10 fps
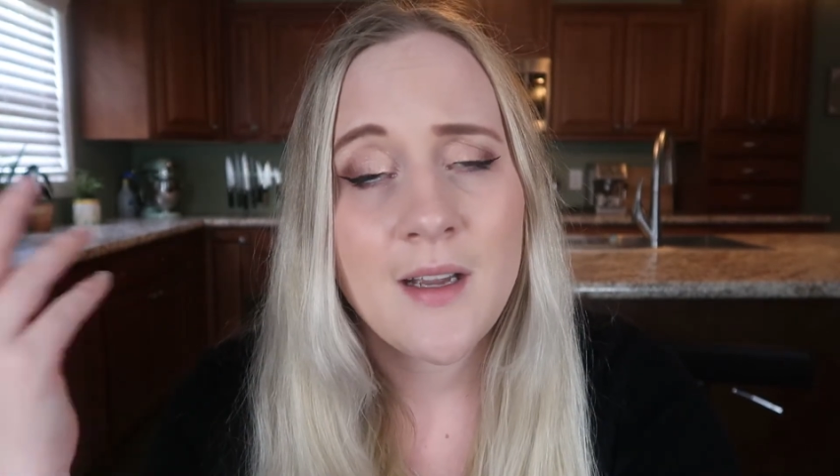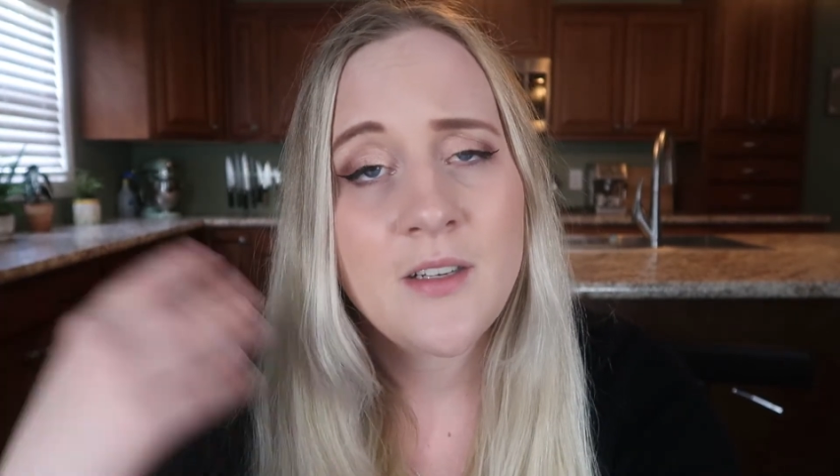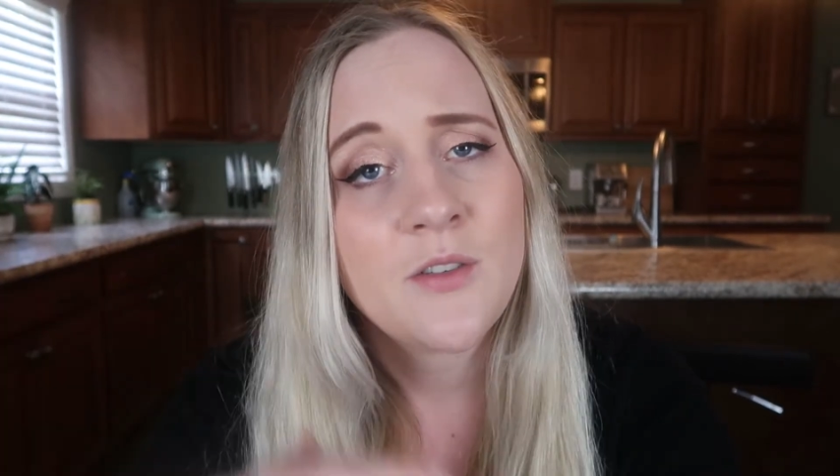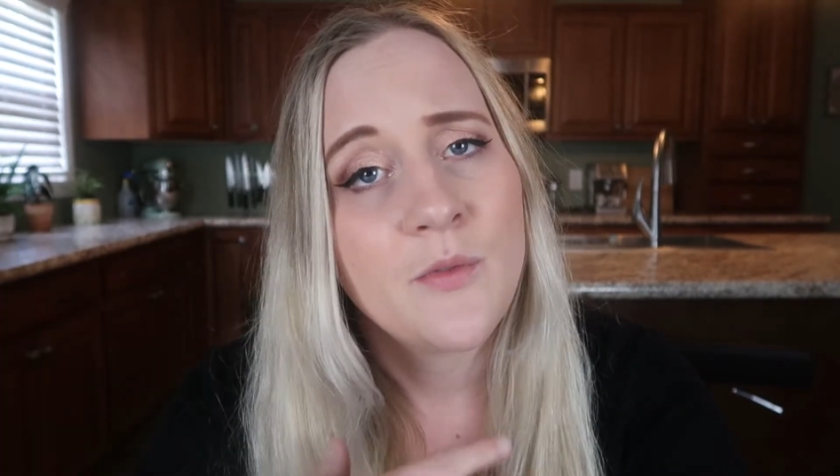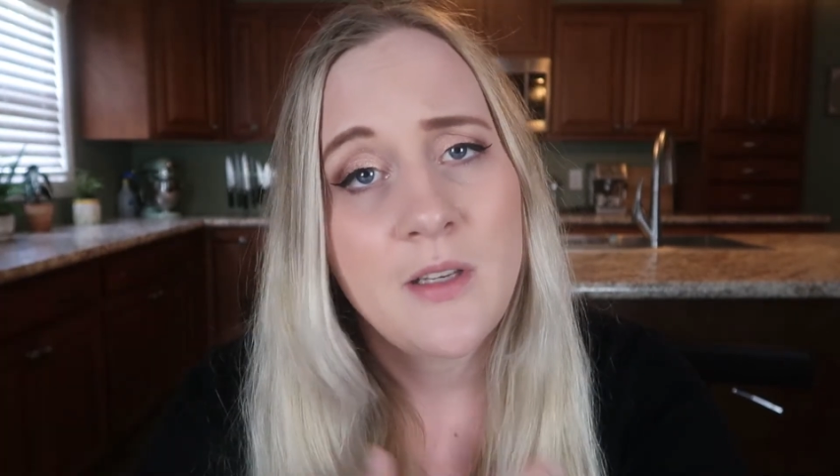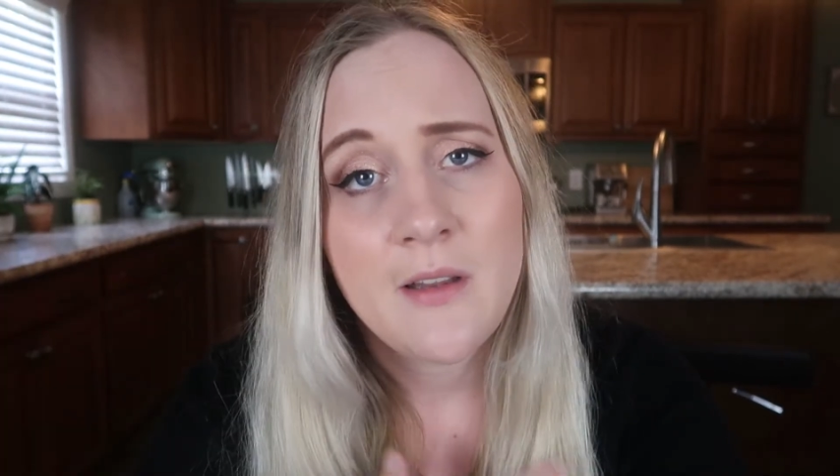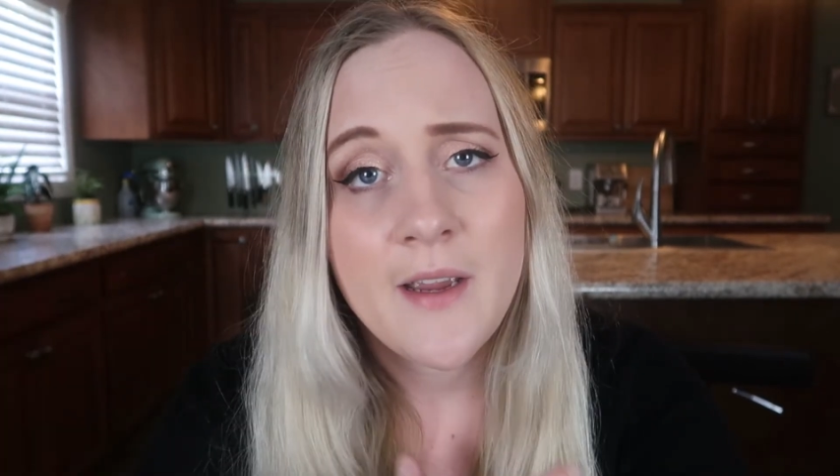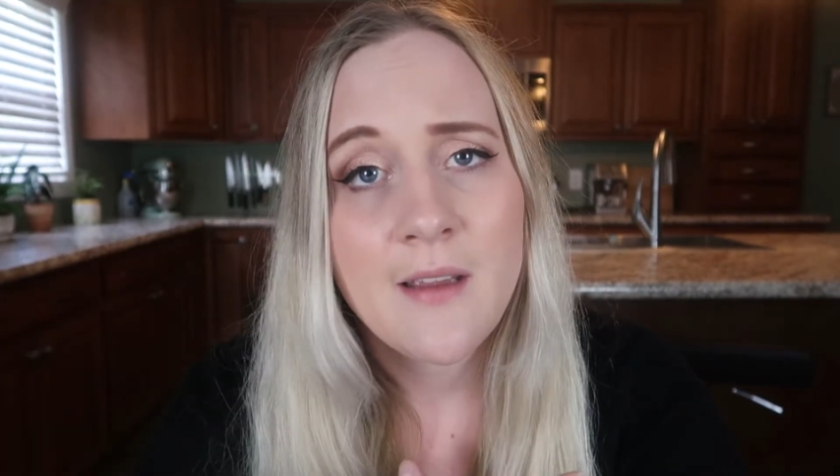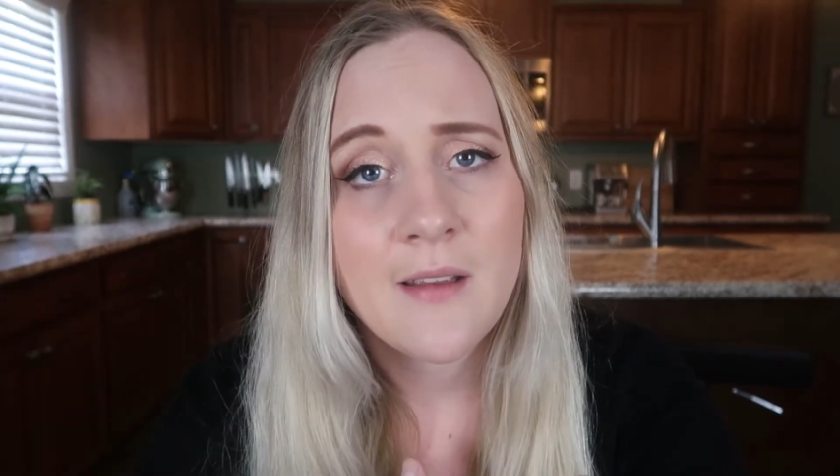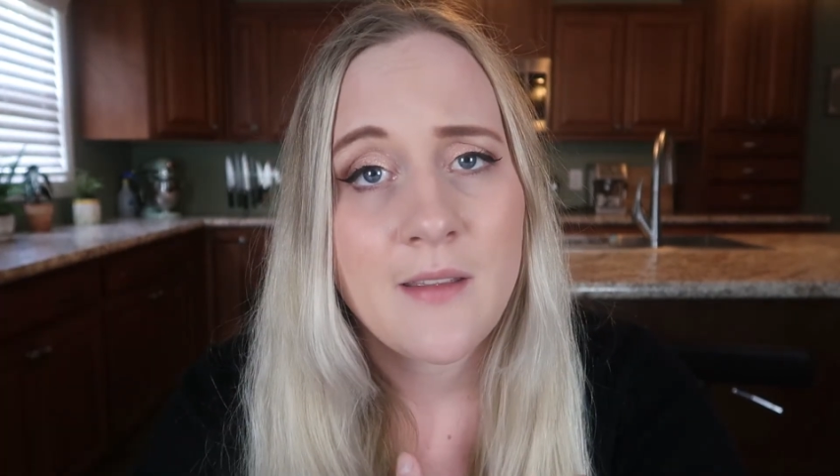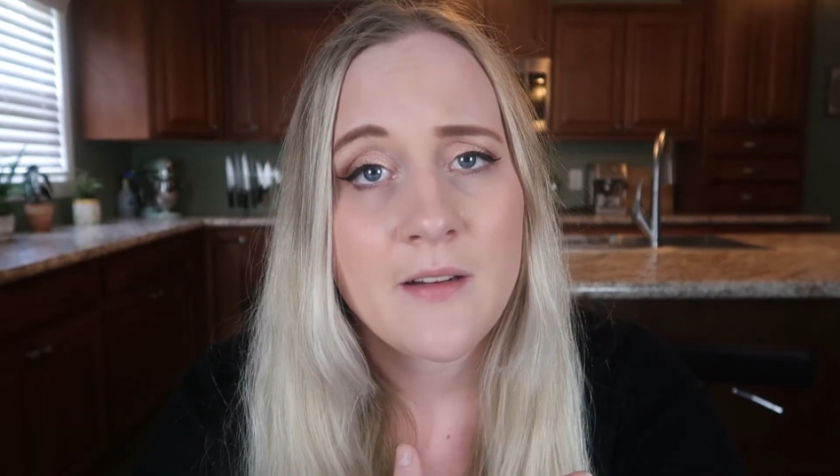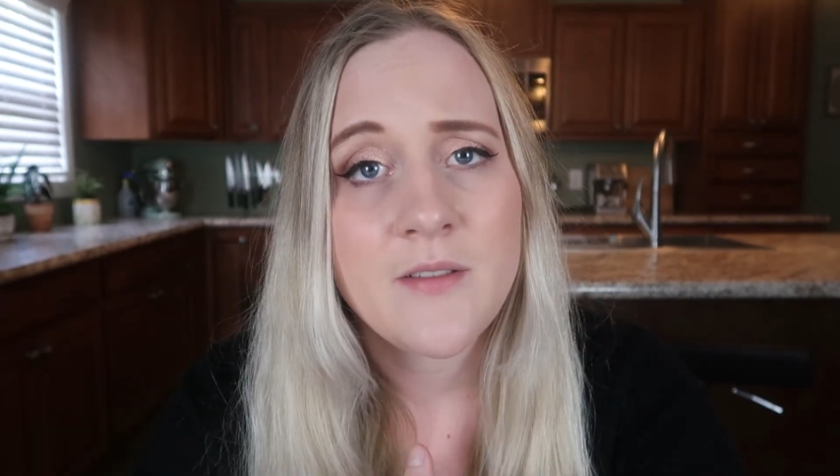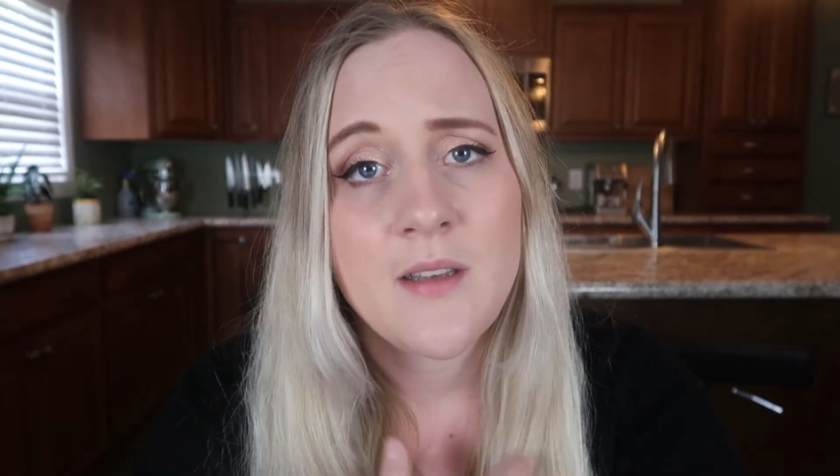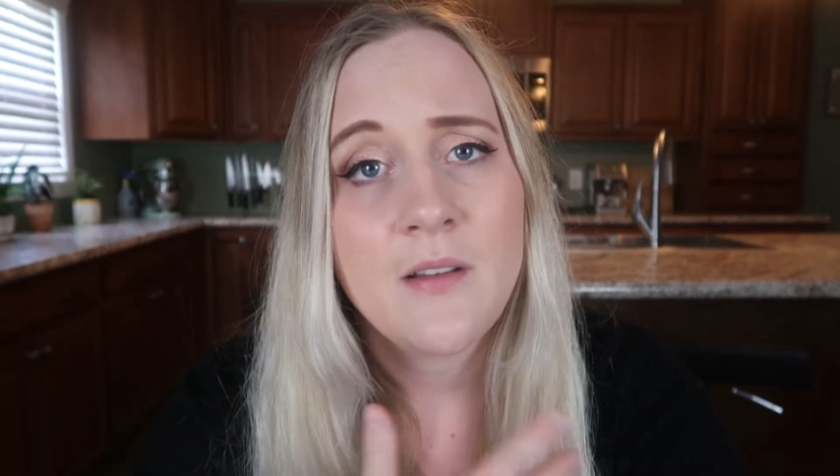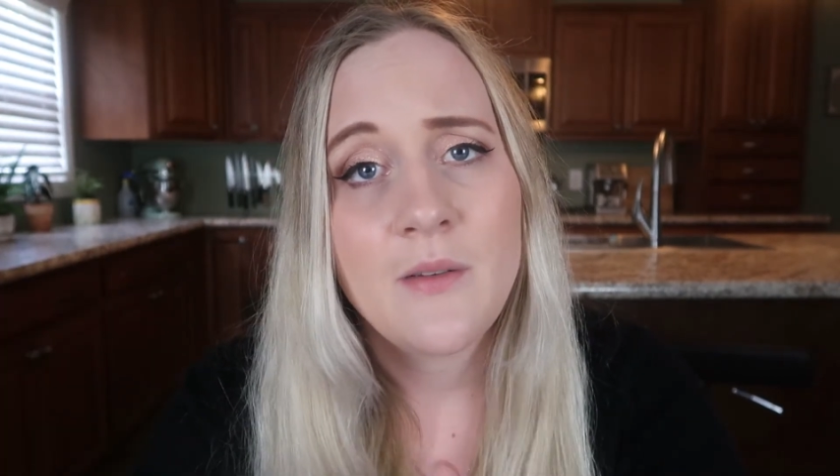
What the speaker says: I just really like that there's a